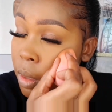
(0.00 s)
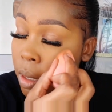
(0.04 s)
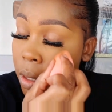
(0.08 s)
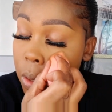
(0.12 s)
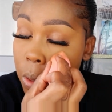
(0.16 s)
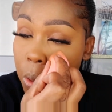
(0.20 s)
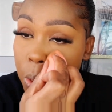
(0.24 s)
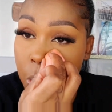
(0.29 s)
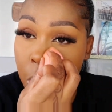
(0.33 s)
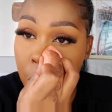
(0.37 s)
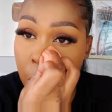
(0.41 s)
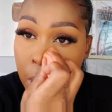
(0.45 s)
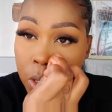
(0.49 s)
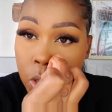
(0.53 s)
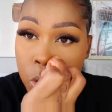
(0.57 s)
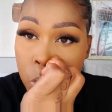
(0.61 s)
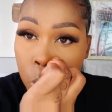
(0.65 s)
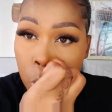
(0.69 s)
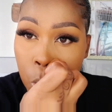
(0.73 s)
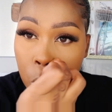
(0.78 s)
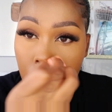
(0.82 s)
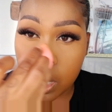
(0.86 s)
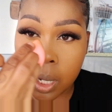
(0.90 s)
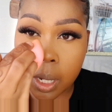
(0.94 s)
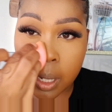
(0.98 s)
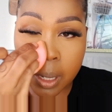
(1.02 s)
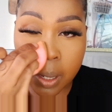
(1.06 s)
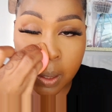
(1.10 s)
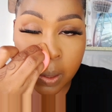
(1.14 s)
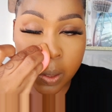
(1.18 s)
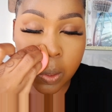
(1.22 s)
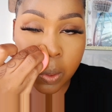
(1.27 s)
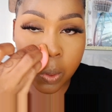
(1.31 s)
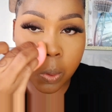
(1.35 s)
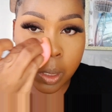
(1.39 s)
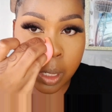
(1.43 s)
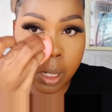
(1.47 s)
You don't want to walk
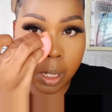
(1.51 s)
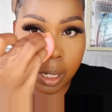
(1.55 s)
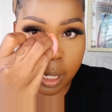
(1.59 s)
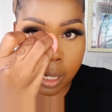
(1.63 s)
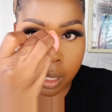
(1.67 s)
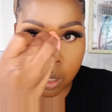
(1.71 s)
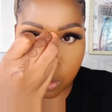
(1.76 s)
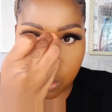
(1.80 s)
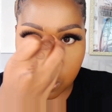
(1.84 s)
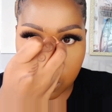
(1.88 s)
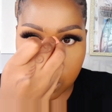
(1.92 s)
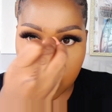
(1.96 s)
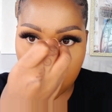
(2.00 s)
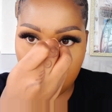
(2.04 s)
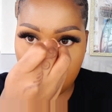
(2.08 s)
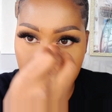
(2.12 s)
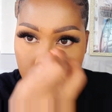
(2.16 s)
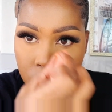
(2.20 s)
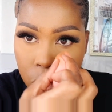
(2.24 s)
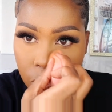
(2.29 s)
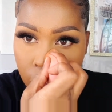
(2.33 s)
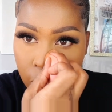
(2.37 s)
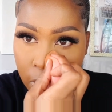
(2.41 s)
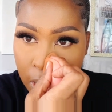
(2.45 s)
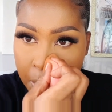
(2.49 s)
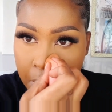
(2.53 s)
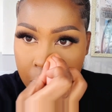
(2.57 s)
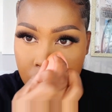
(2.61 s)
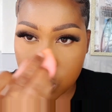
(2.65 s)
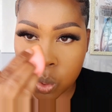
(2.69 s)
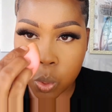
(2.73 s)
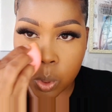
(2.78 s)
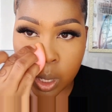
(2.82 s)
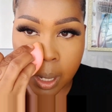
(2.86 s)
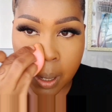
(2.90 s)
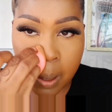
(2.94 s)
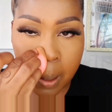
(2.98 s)
around looking like you're the ghost of
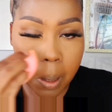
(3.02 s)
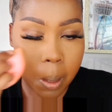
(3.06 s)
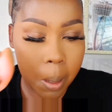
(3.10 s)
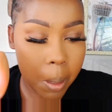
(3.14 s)
Gabatula.